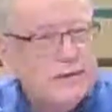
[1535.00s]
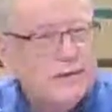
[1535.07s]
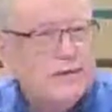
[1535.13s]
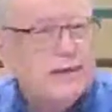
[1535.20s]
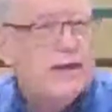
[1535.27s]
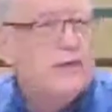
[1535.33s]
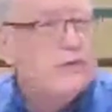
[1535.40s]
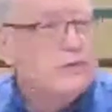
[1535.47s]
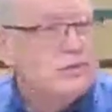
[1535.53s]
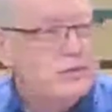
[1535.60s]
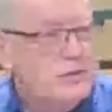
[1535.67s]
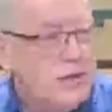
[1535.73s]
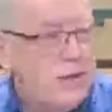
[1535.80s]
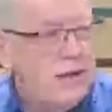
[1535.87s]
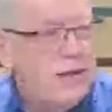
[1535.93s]
that was
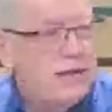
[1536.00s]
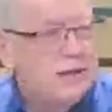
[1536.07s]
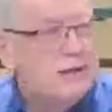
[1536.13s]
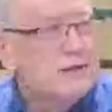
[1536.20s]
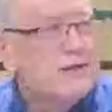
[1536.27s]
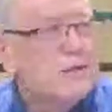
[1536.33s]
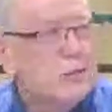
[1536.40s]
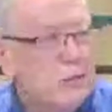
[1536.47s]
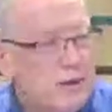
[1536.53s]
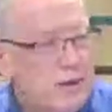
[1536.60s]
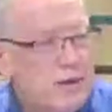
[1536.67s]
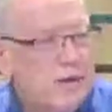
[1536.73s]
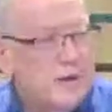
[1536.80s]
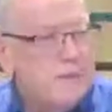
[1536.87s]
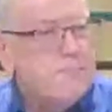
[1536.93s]
not the
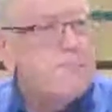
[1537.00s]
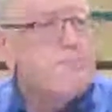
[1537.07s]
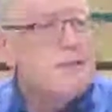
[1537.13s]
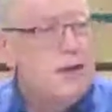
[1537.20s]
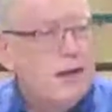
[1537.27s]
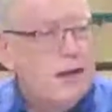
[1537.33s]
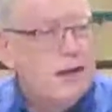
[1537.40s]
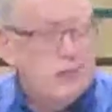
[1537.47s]
way I